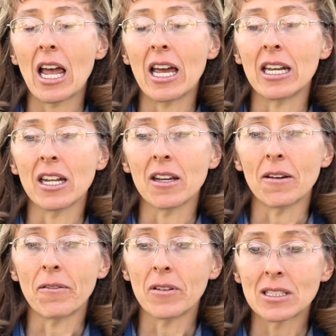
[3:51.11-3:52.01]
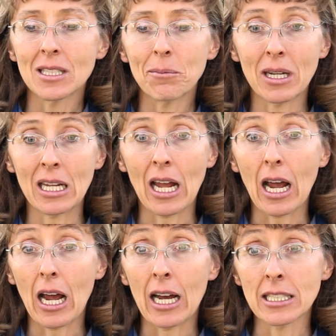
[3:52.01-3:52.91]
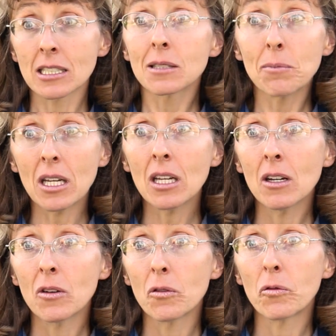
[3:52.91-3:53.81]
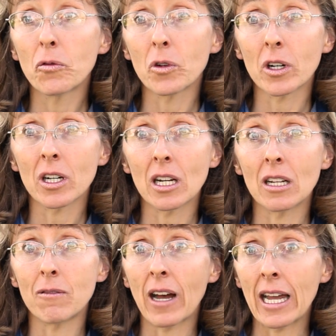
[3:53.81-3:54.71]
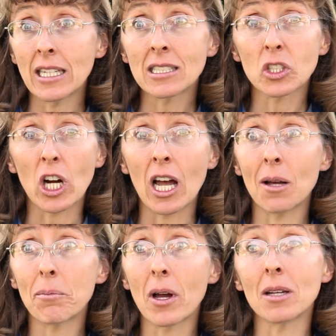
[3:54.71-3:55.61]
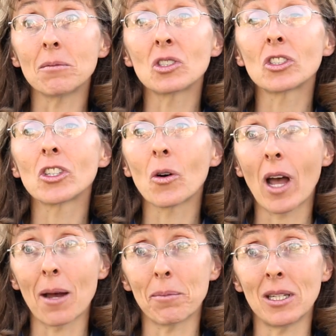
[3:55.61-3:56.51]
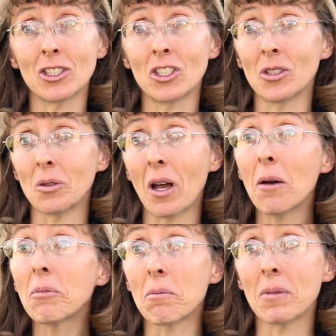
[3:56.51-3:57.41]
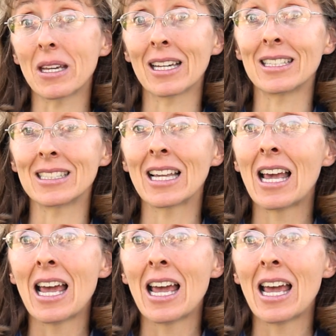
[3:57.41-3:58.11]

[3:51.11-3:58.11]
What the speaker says: And if somebody asks me for advice or help, I am so happy to help them because